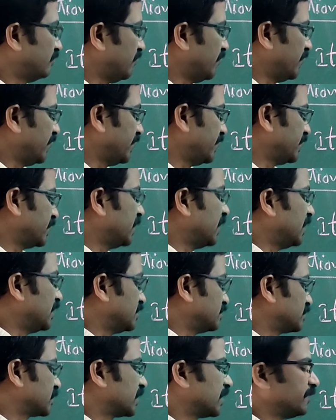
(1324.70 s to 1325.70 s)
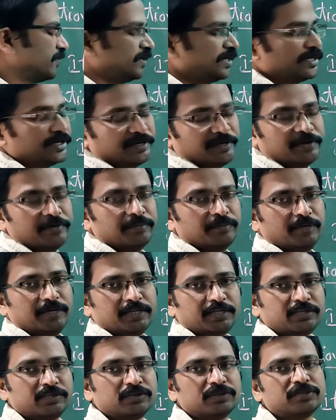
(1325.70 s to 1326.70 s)
Why the atoms converted into
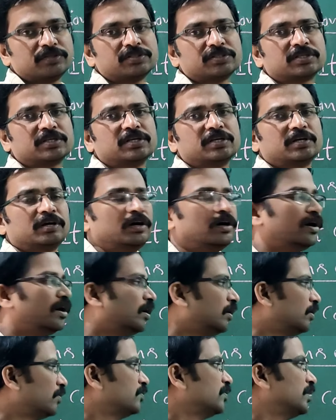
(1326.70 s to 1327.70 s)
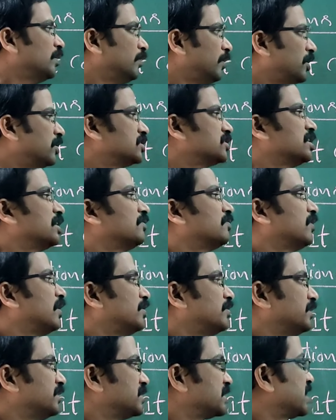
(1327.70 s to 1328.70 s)
molecules, how the bonds are
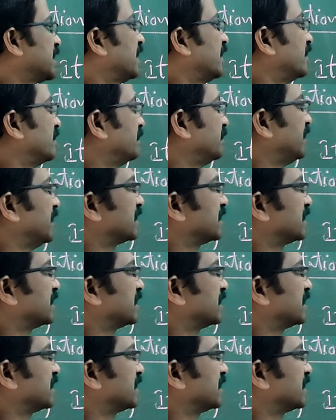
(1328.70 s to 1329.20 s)
formed, this cannot be